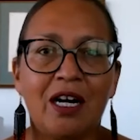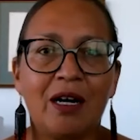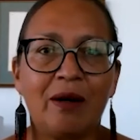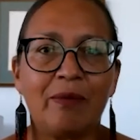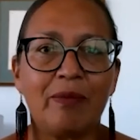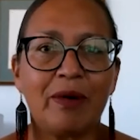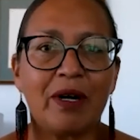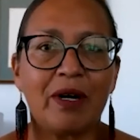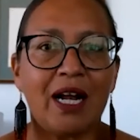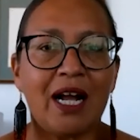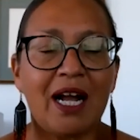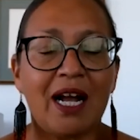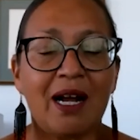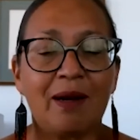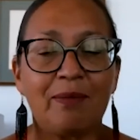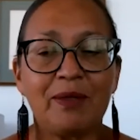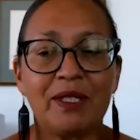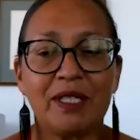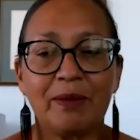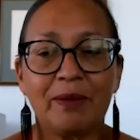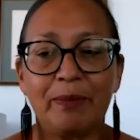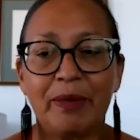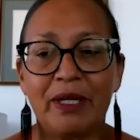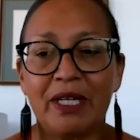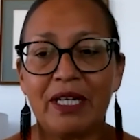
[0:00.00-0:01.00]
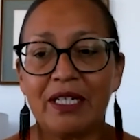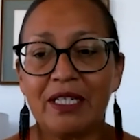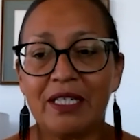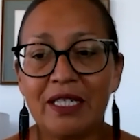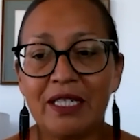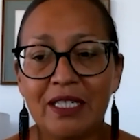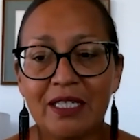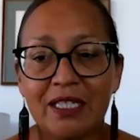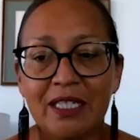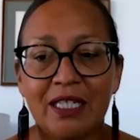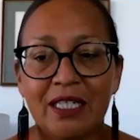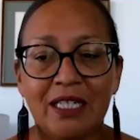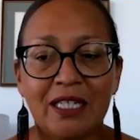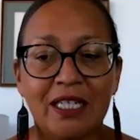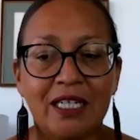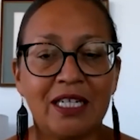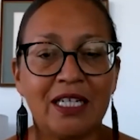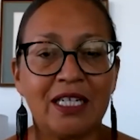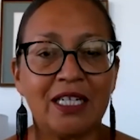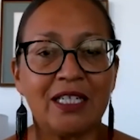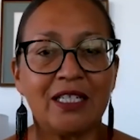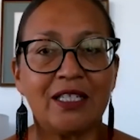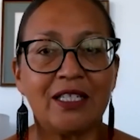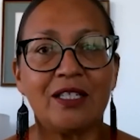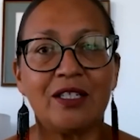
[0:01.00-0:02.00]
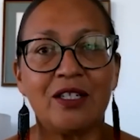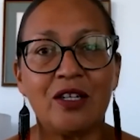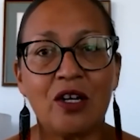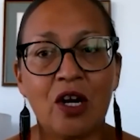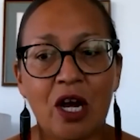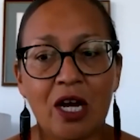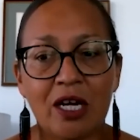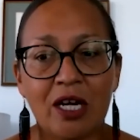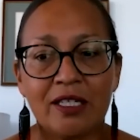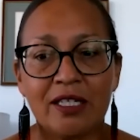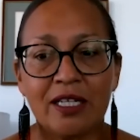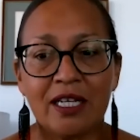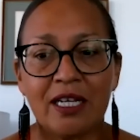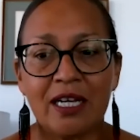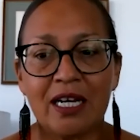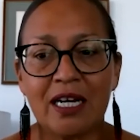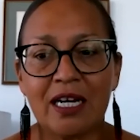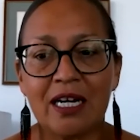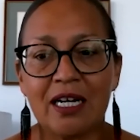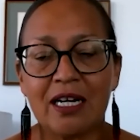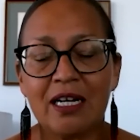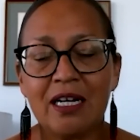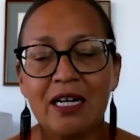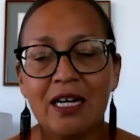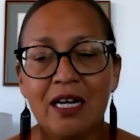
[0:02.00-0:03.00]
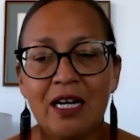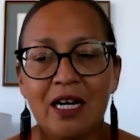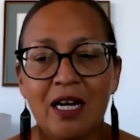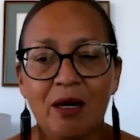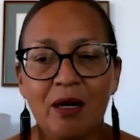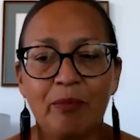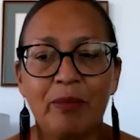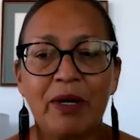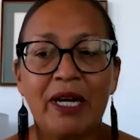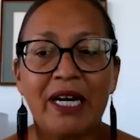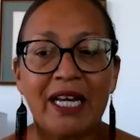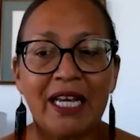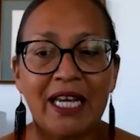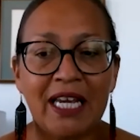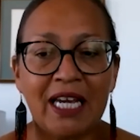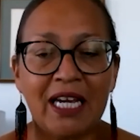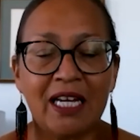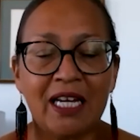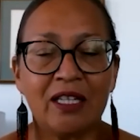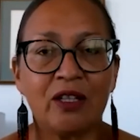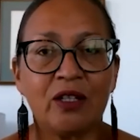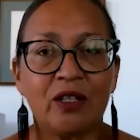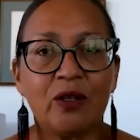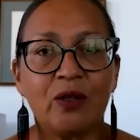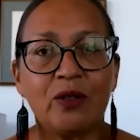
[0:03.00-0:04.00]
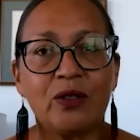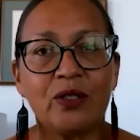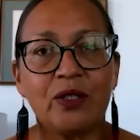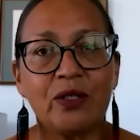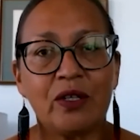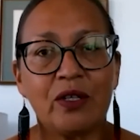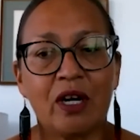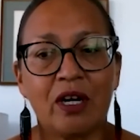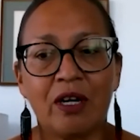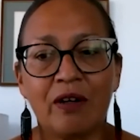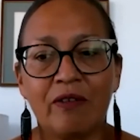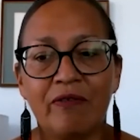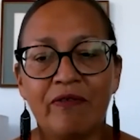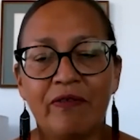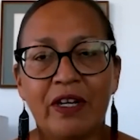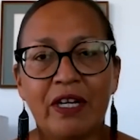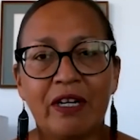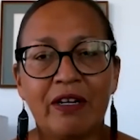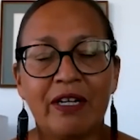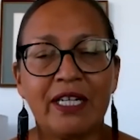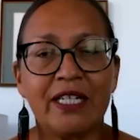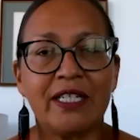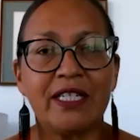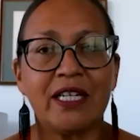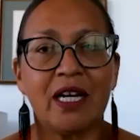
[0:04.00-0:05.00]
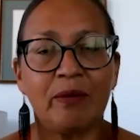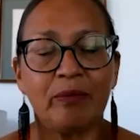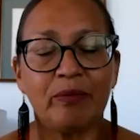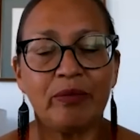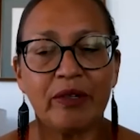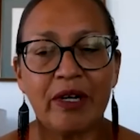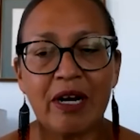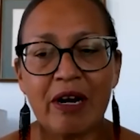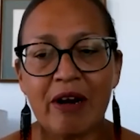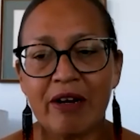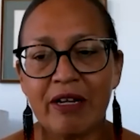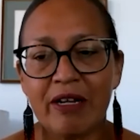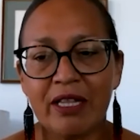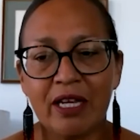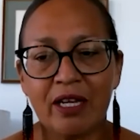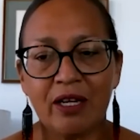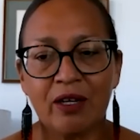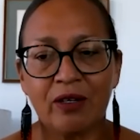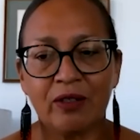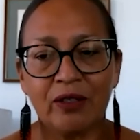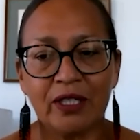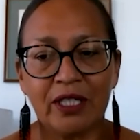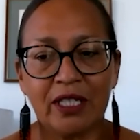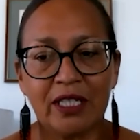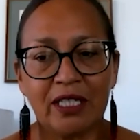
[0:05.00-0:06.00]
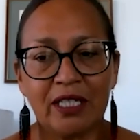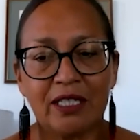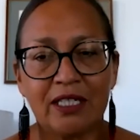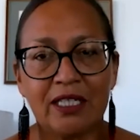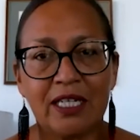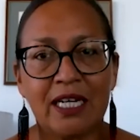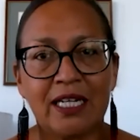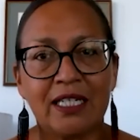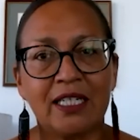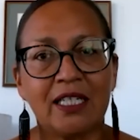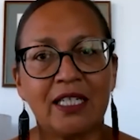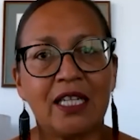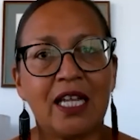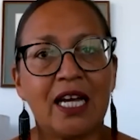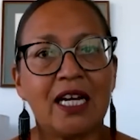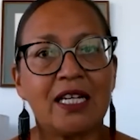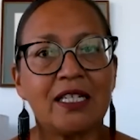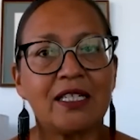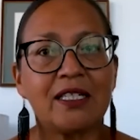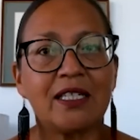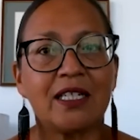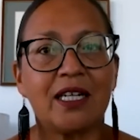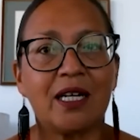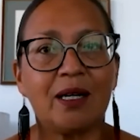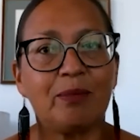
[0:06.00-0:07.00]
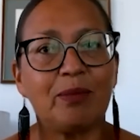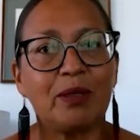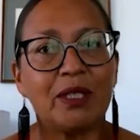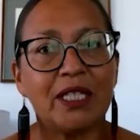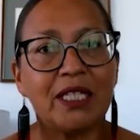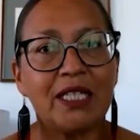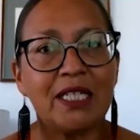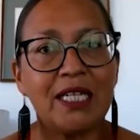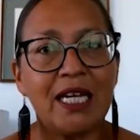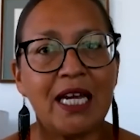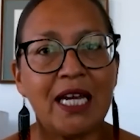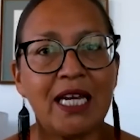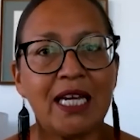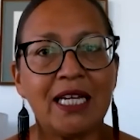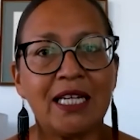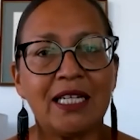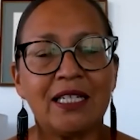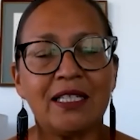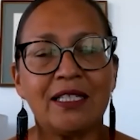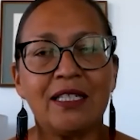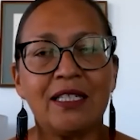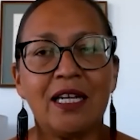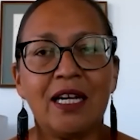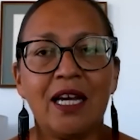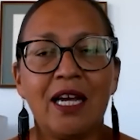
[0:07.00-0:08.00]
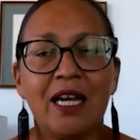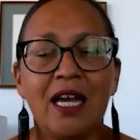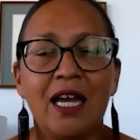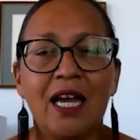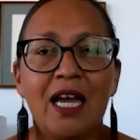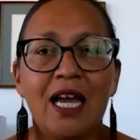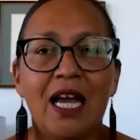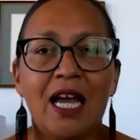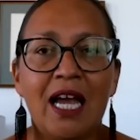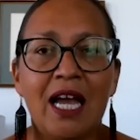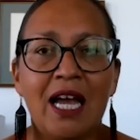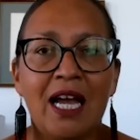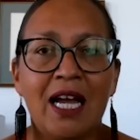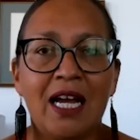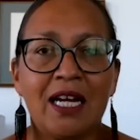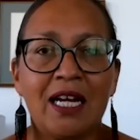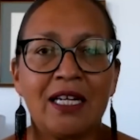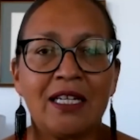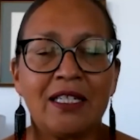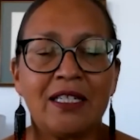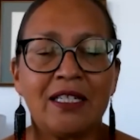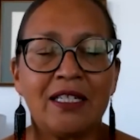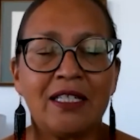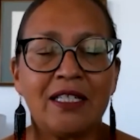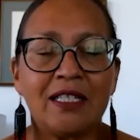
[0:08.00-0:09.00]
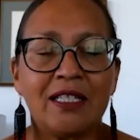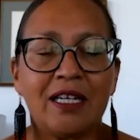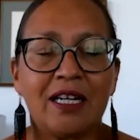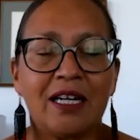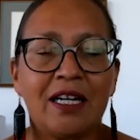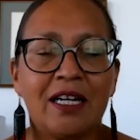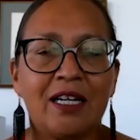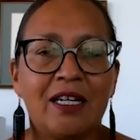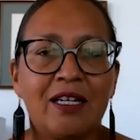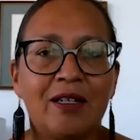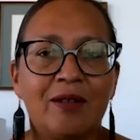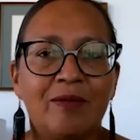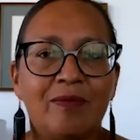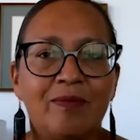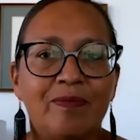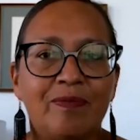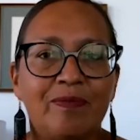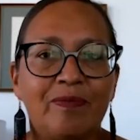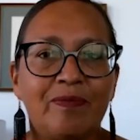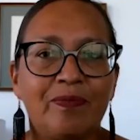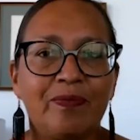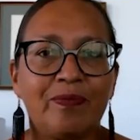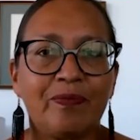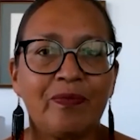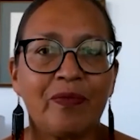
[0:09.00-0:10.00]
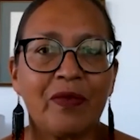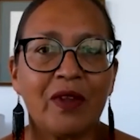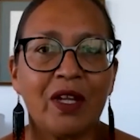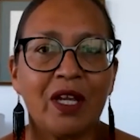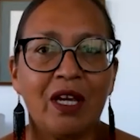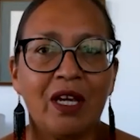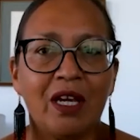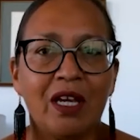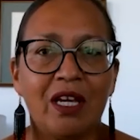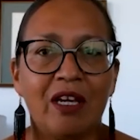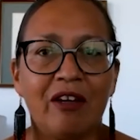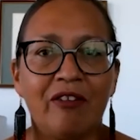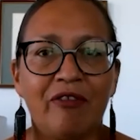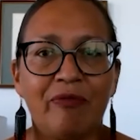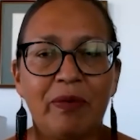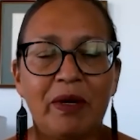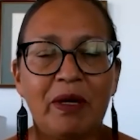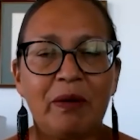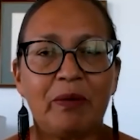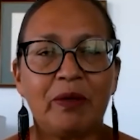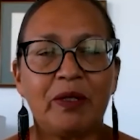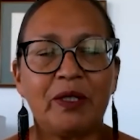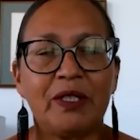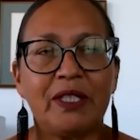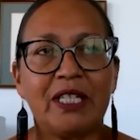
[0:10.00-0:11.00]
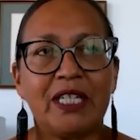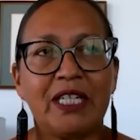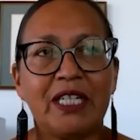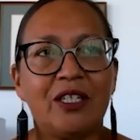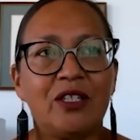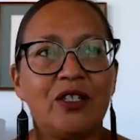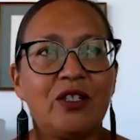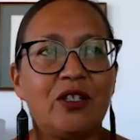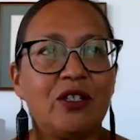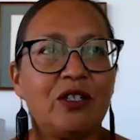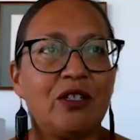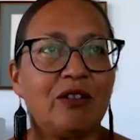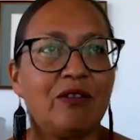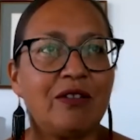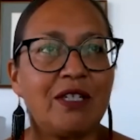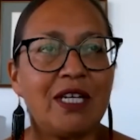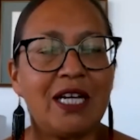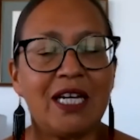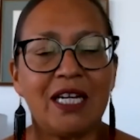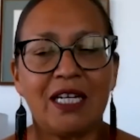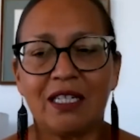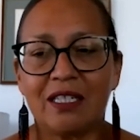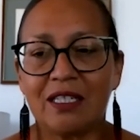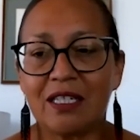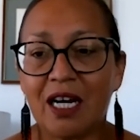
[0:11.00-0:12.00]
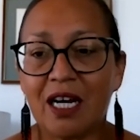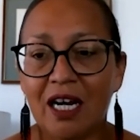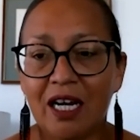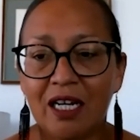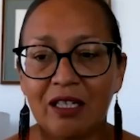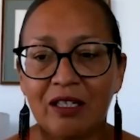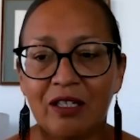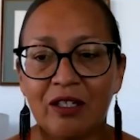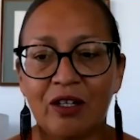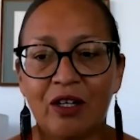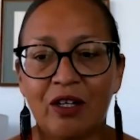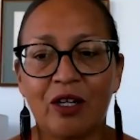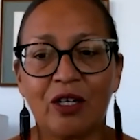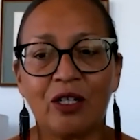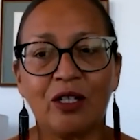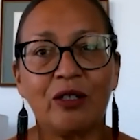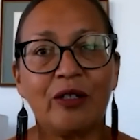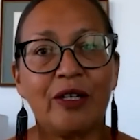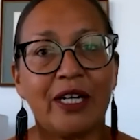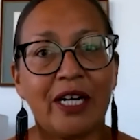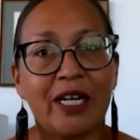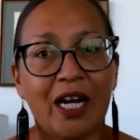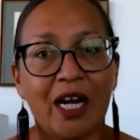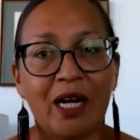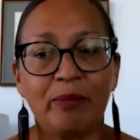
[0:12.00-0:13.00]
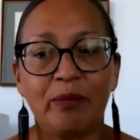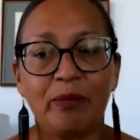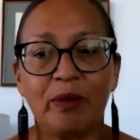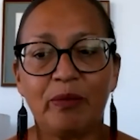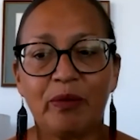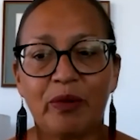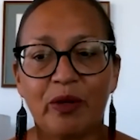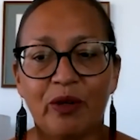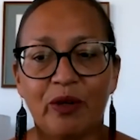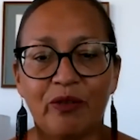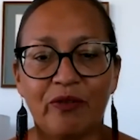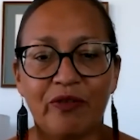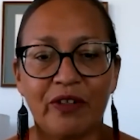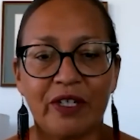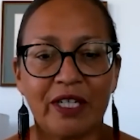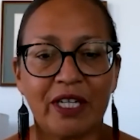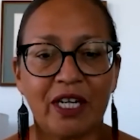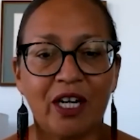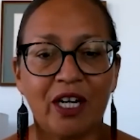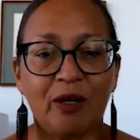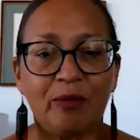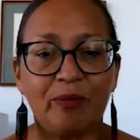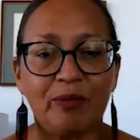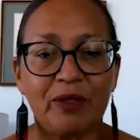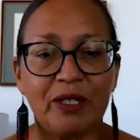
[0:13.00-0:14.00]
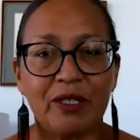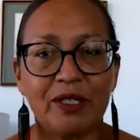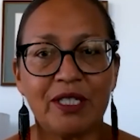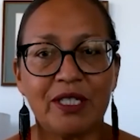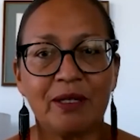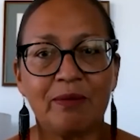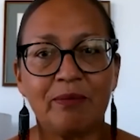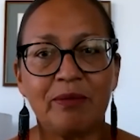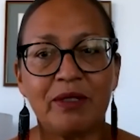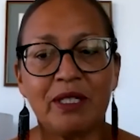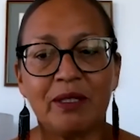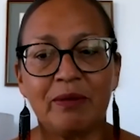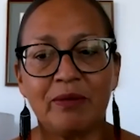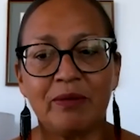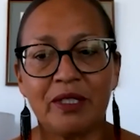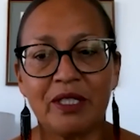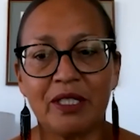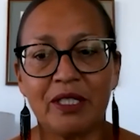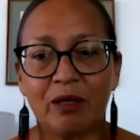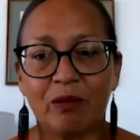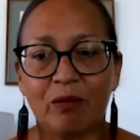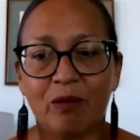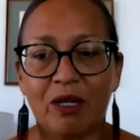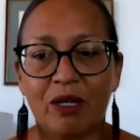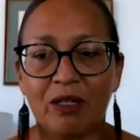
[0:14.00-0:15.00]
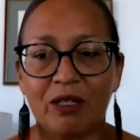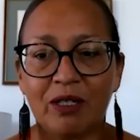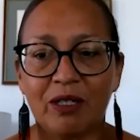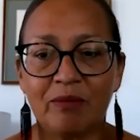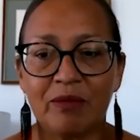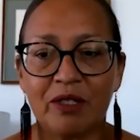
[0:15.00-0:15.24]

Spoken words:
perhaps a bit of dizziness, nausea. But again, those are very temporary. They only tend to last a couple of days. And if people need to take a Tylenol or an ibuprofen to help their symptoms, they're welcome